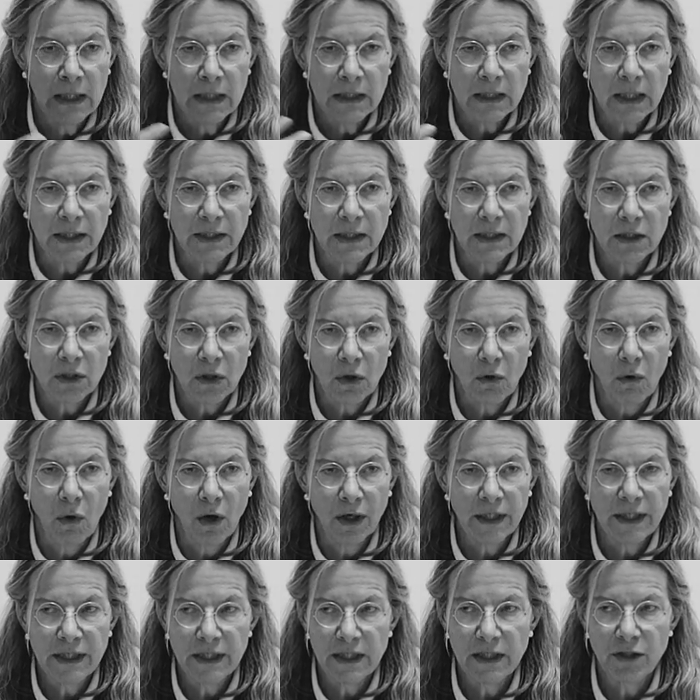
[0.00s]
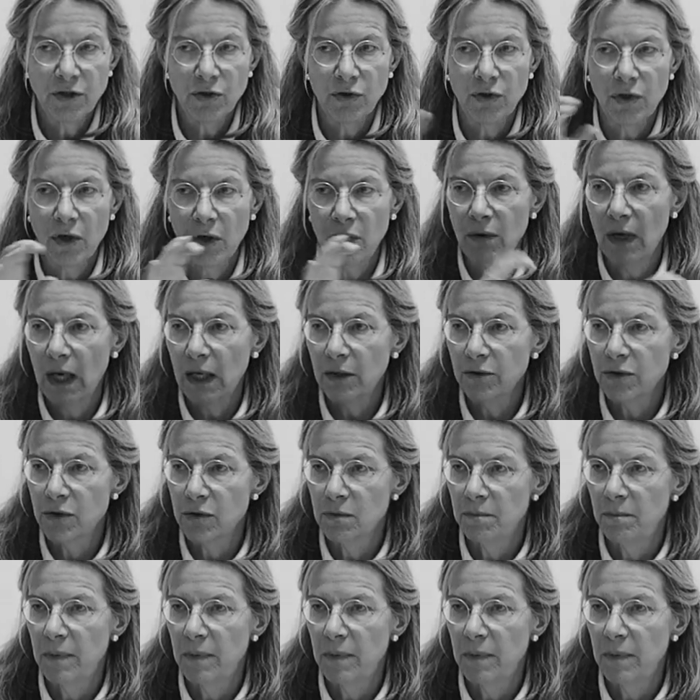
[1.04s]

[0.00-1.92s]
That is a quality to know how to